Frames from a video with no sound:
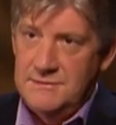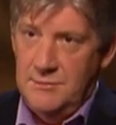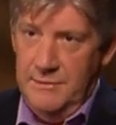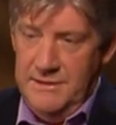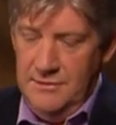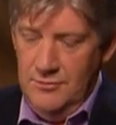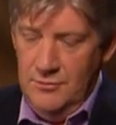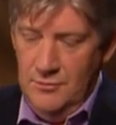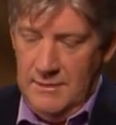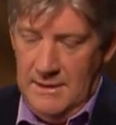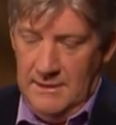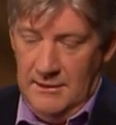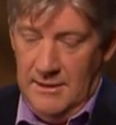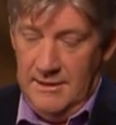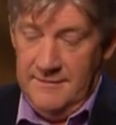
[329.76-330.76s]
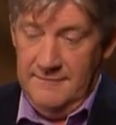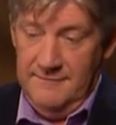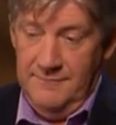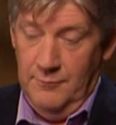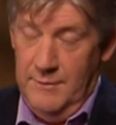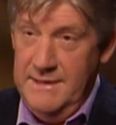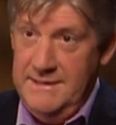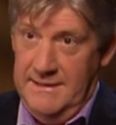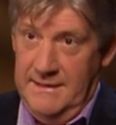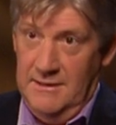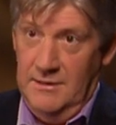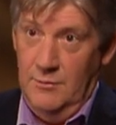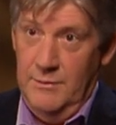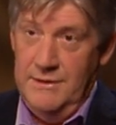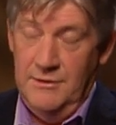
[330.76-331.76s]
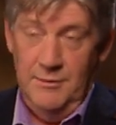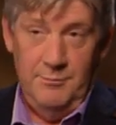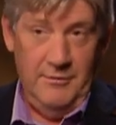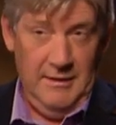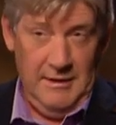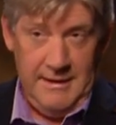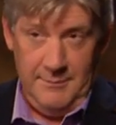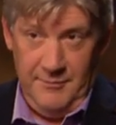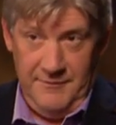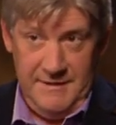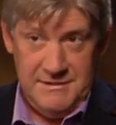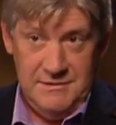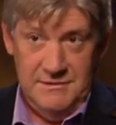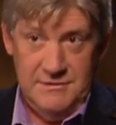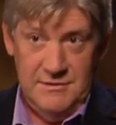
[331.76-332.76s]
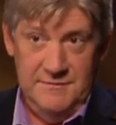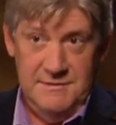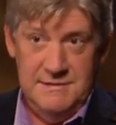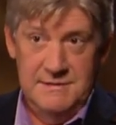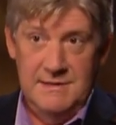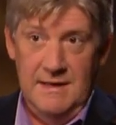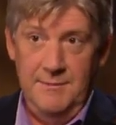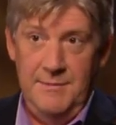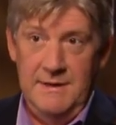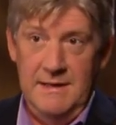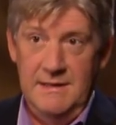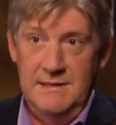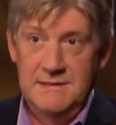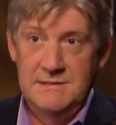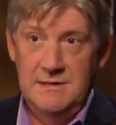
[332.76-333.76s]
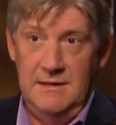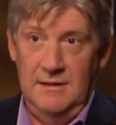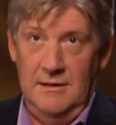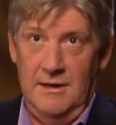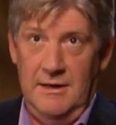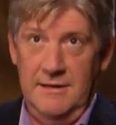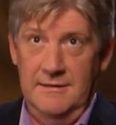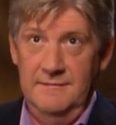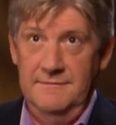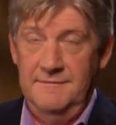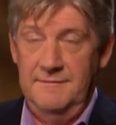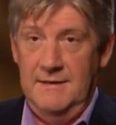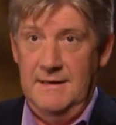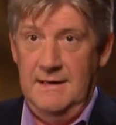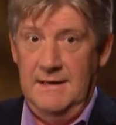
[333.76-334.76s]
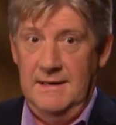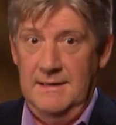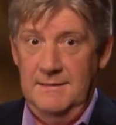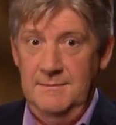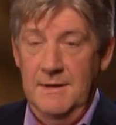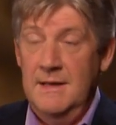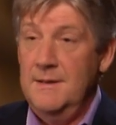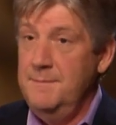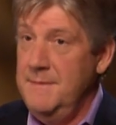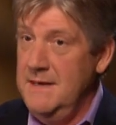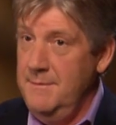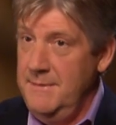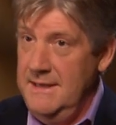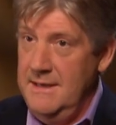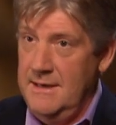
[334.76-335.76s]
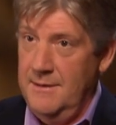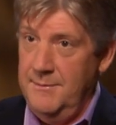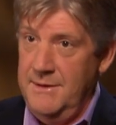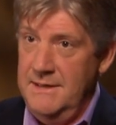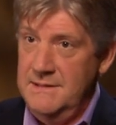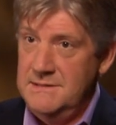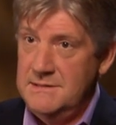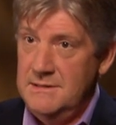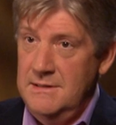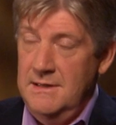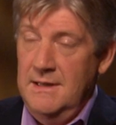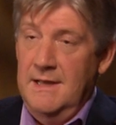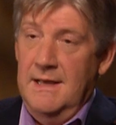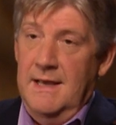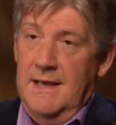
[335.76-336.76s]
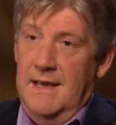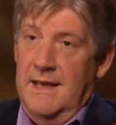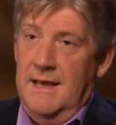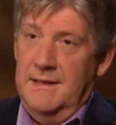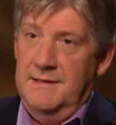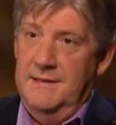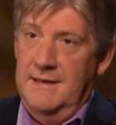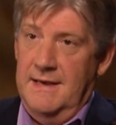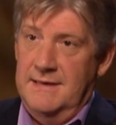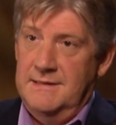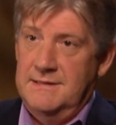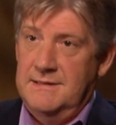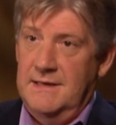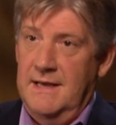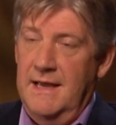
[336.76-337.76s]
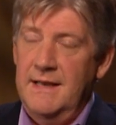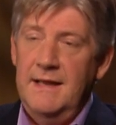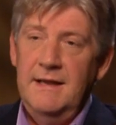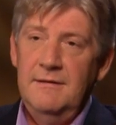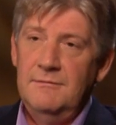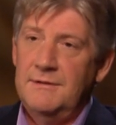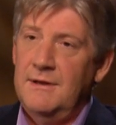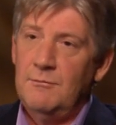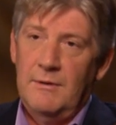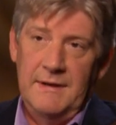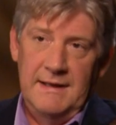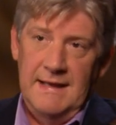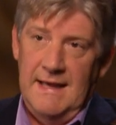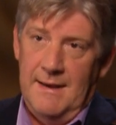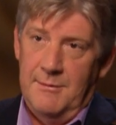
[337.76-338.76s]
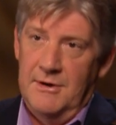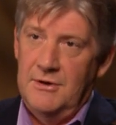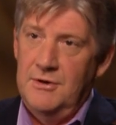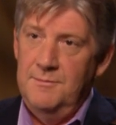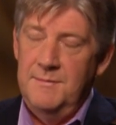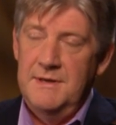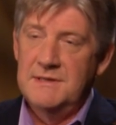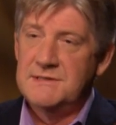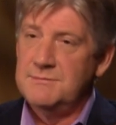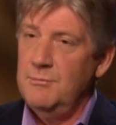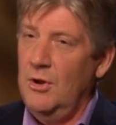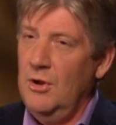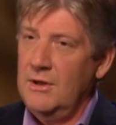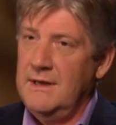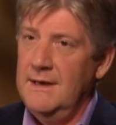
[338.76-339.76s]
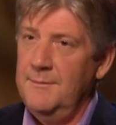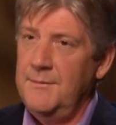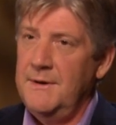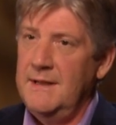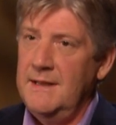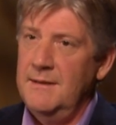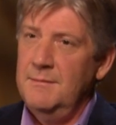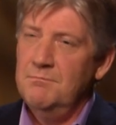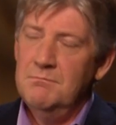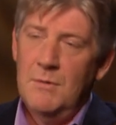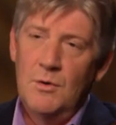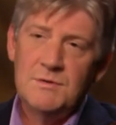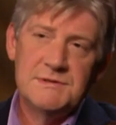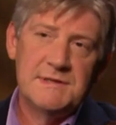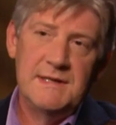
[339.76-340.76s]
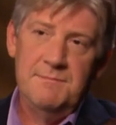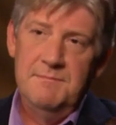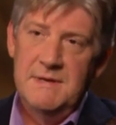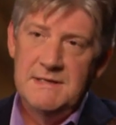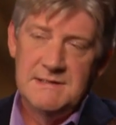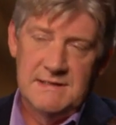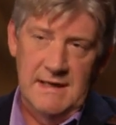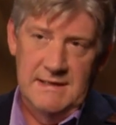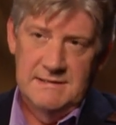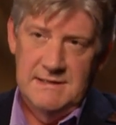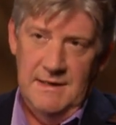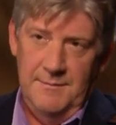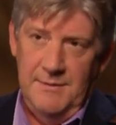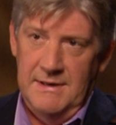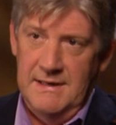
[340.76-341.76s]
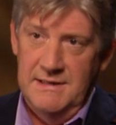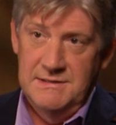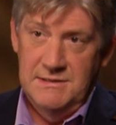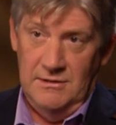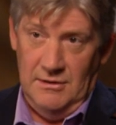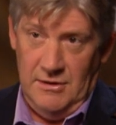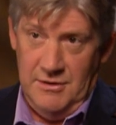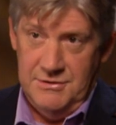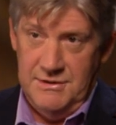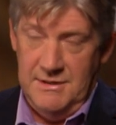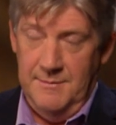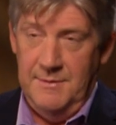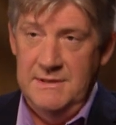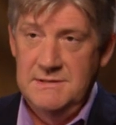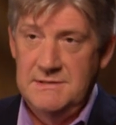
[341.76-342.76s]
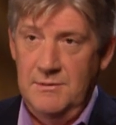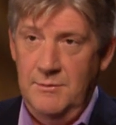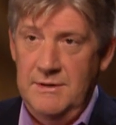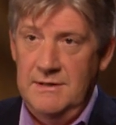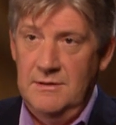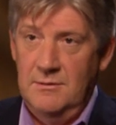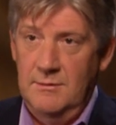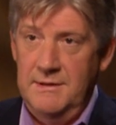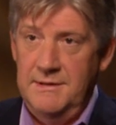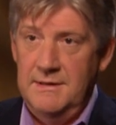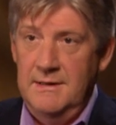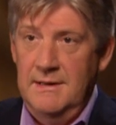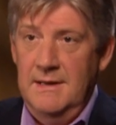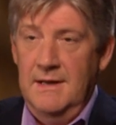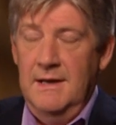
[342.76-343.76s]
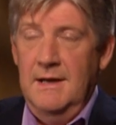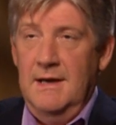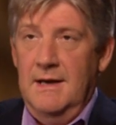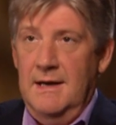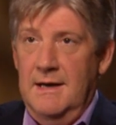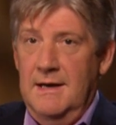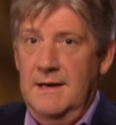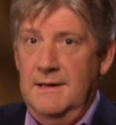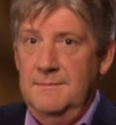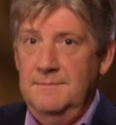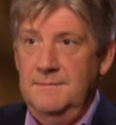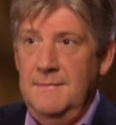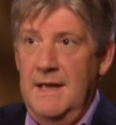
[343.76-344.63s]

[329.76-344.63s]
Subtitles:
So we do a lot of retail. We do a lot of professional services companies, a lot of B2B companies that, and they run the gamut. It could be a small company, mostly mid-sized companies and large companies that we deal with. Mm-hmm.